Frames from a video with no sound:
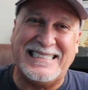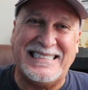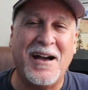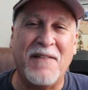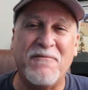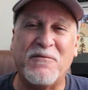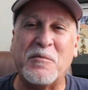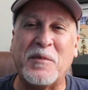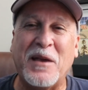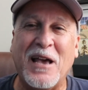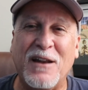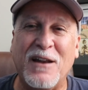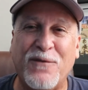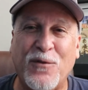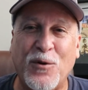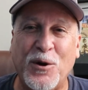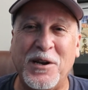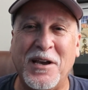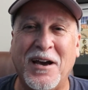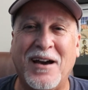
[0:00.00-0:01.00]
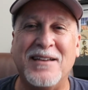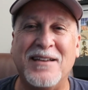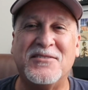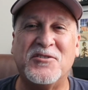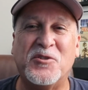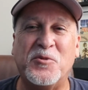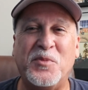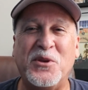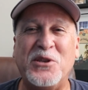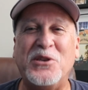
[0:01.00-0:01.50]
I'm from California. I
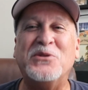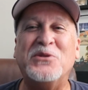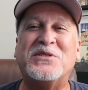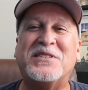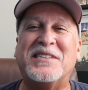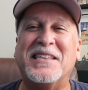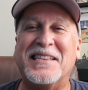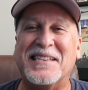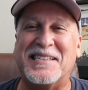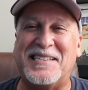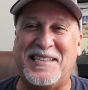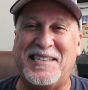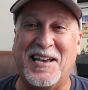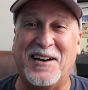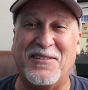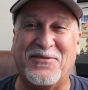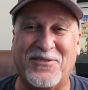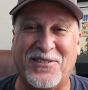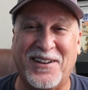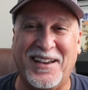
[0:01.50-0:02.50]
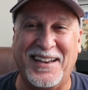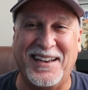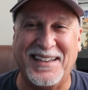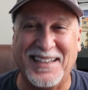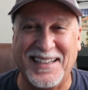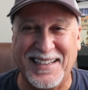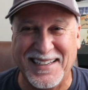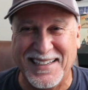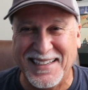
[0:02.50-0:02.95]
should be used to this stuff, right?